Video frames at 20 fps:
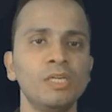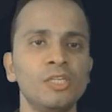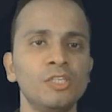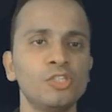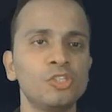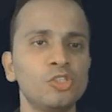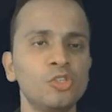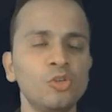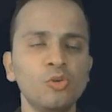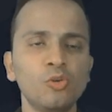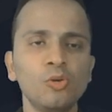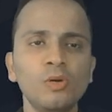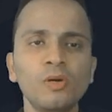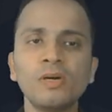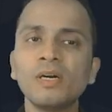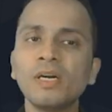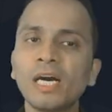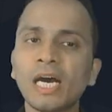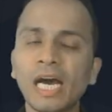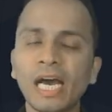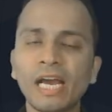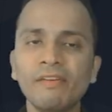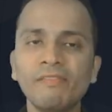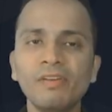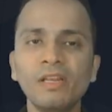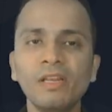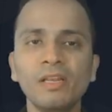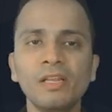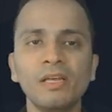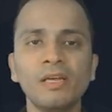So I
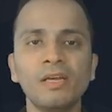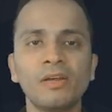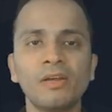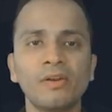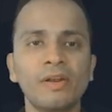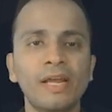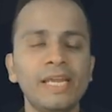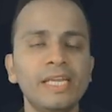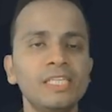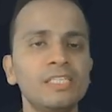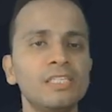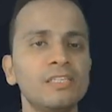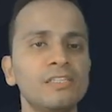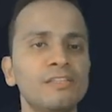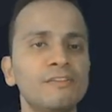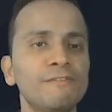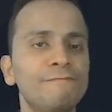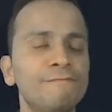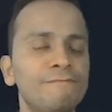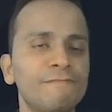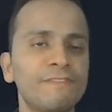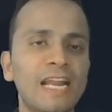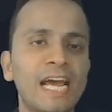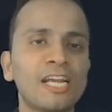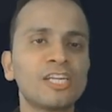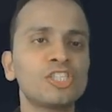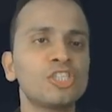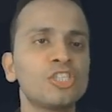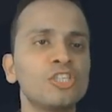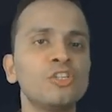will write the
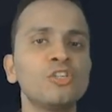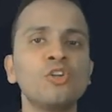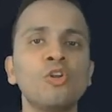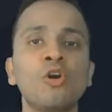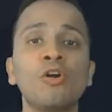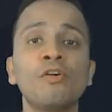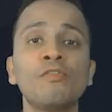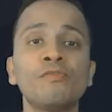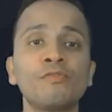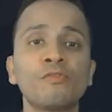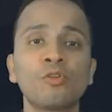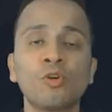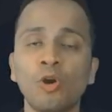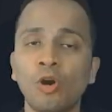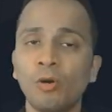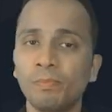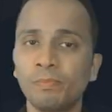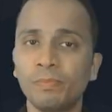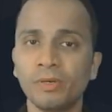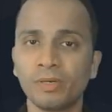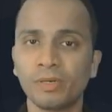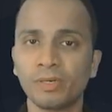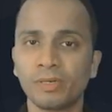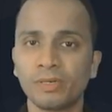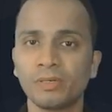fraction of copper.